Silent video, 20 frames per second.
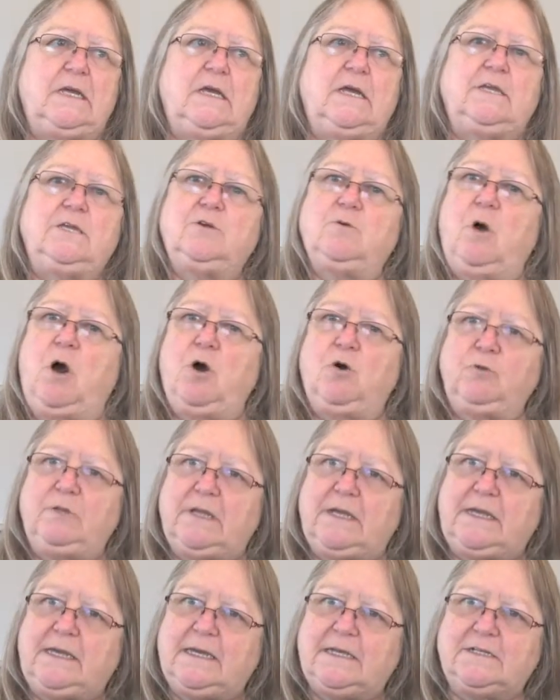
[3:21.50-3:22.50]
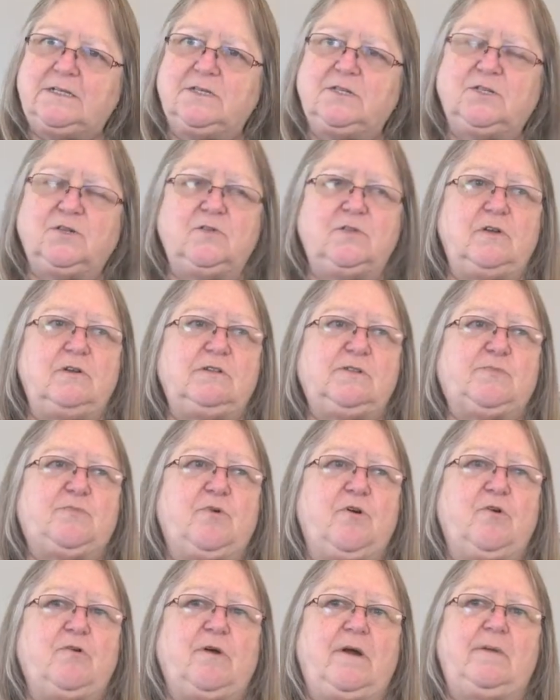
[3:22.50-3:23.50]
you only get to do those
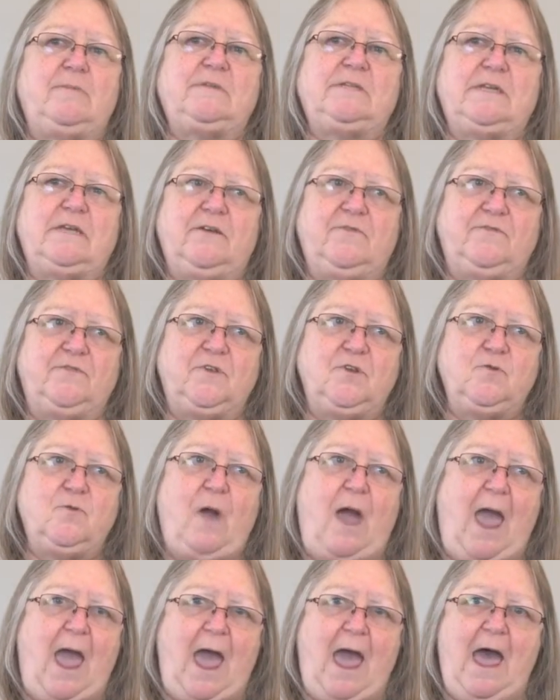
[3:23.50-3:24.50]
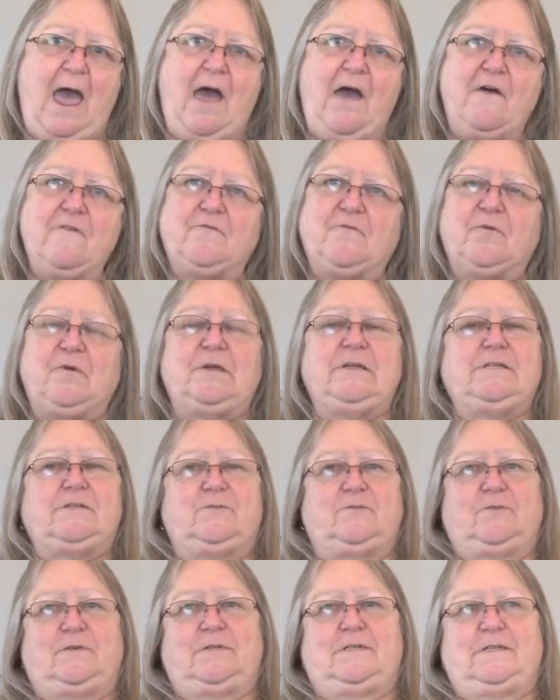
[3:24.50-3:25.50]
programs if you have
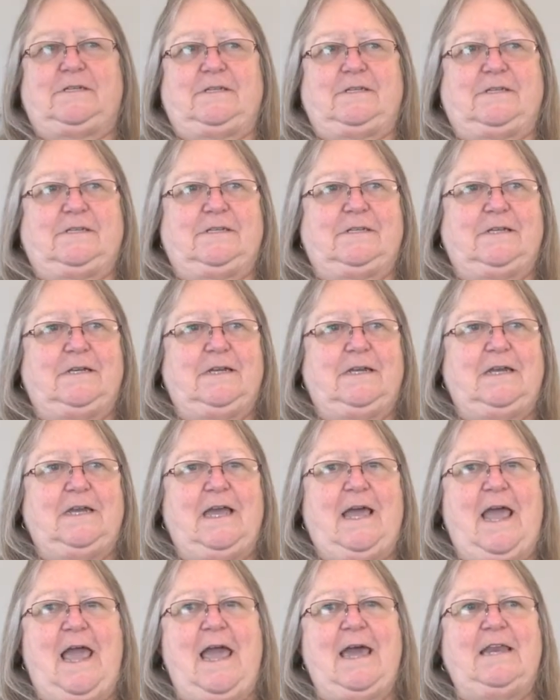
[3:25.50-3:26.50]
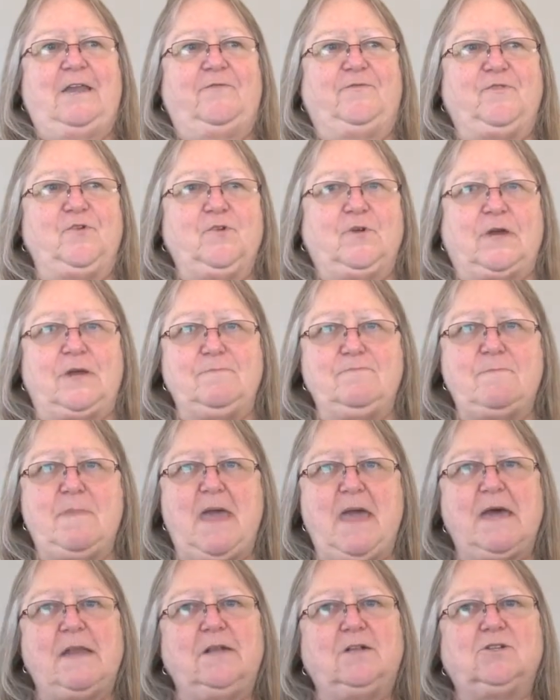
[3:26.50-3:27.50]
resources and if you can
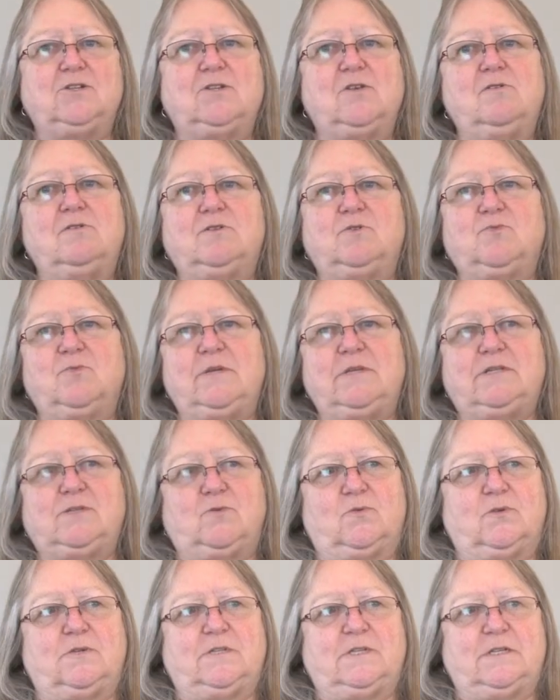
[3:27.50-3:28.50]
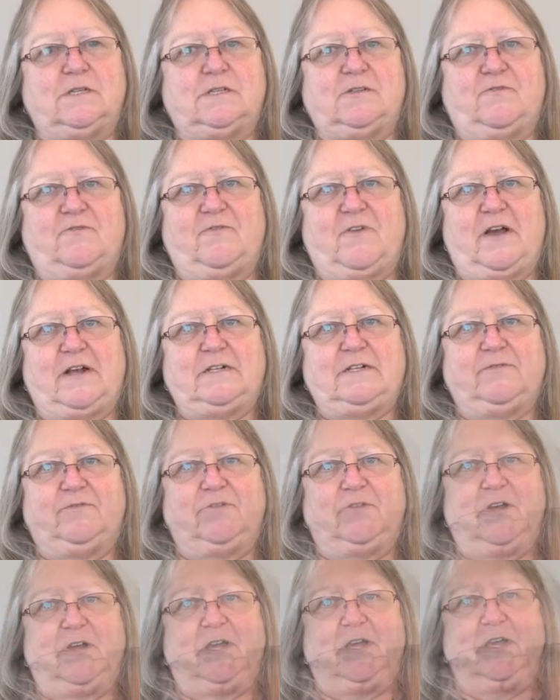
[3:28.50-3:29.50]
manage those resources effectively.